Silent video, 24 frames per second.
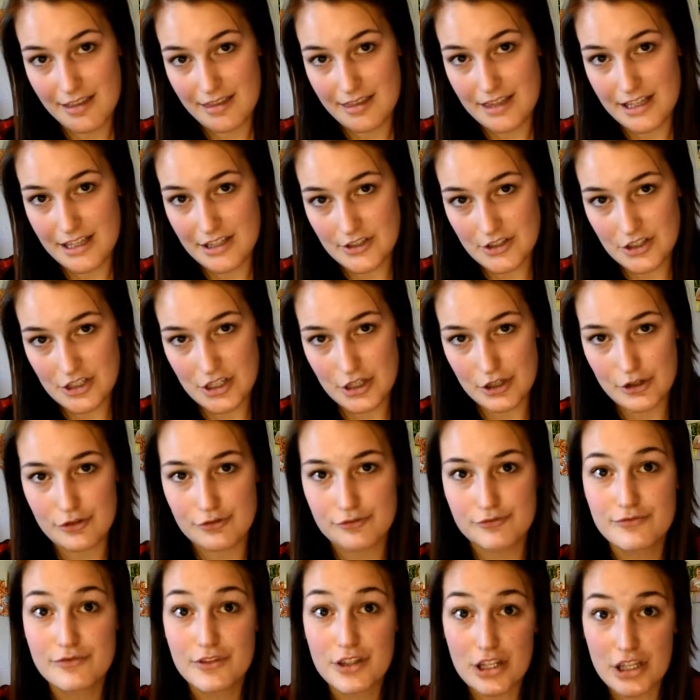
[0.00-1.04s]
These
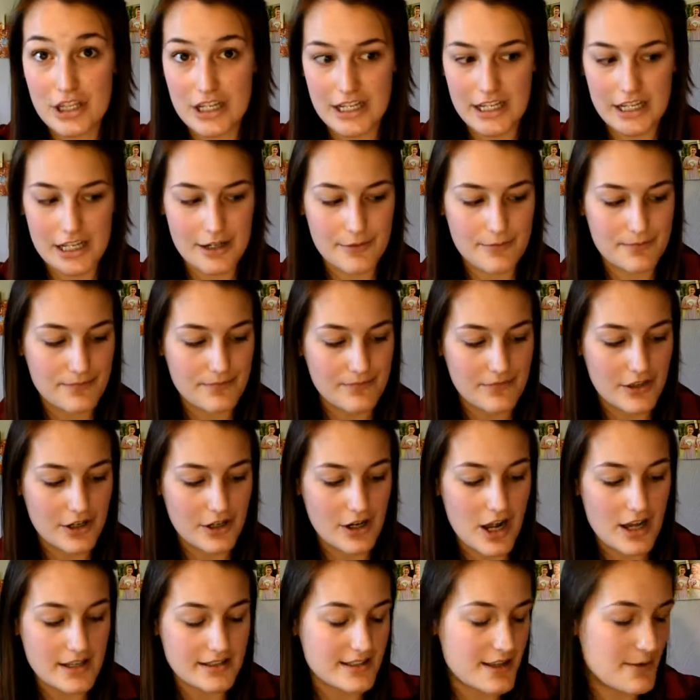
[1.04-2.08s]
2, you need them.
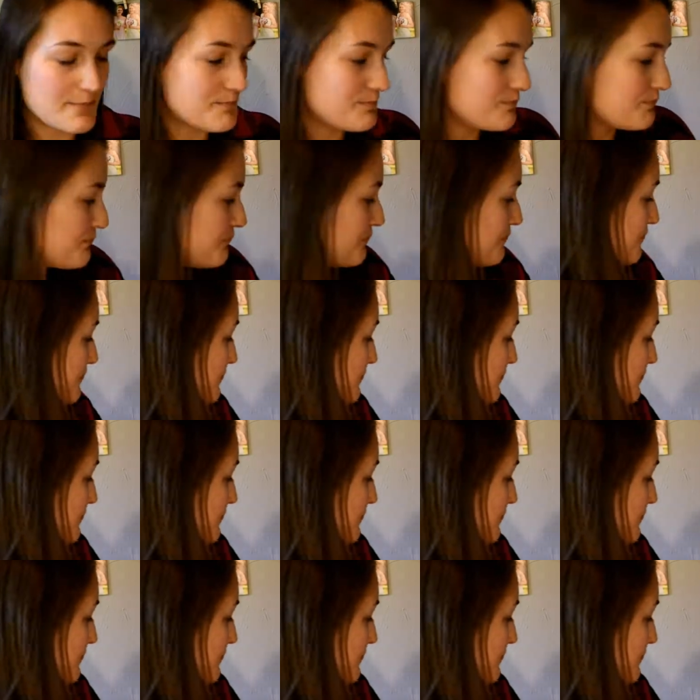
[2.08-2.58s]
They're awesome.